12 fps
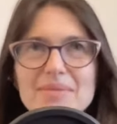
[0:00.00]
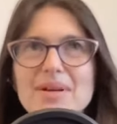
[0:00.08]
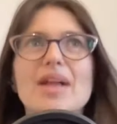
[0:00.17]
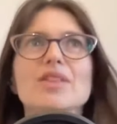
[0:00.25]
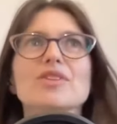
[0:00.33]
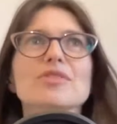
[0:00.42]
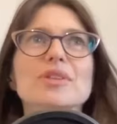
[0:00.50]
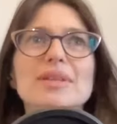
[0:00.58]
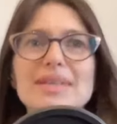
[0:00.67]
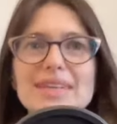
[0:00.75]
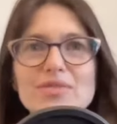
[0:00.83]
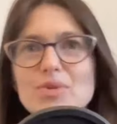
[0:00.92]
colorful
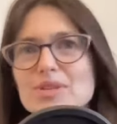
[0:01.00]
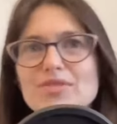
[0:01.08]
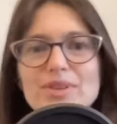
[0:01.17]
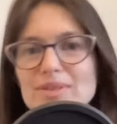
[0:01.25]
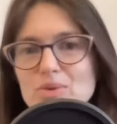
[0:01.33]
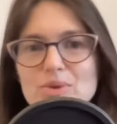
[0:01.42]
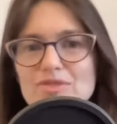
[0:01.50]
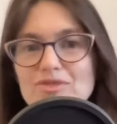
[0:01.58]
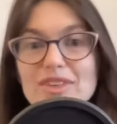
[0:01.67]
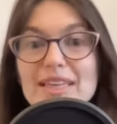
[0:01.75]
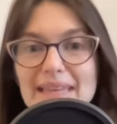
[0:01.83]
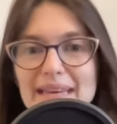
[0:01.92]
and give you a different sort of
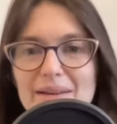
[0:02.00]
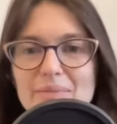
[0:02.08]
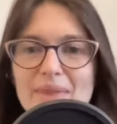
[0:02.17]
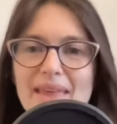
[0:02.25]
feeling.